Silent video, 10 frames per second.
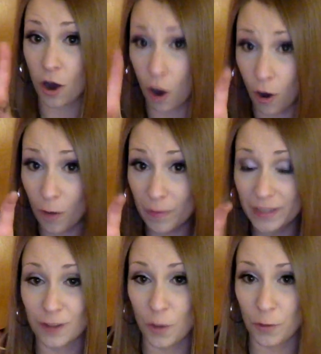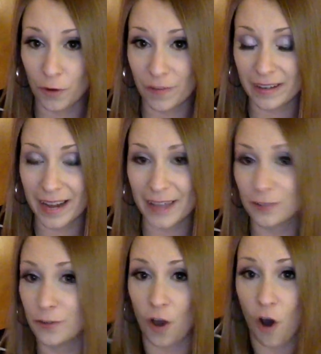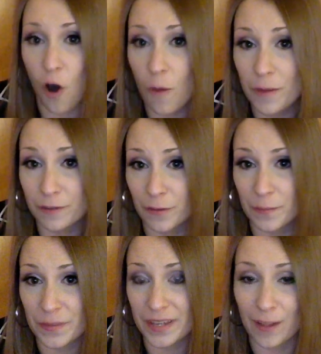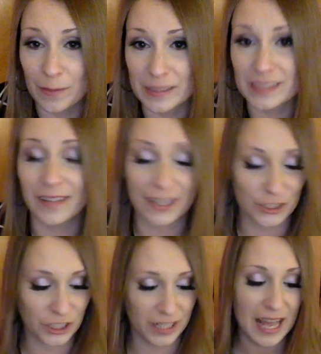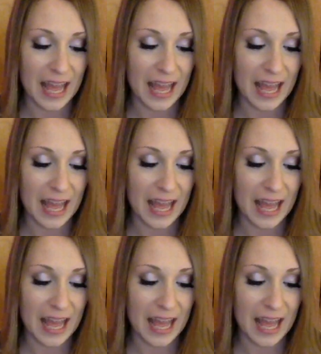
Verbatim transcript: almond low profile candle or the almond from the elements collection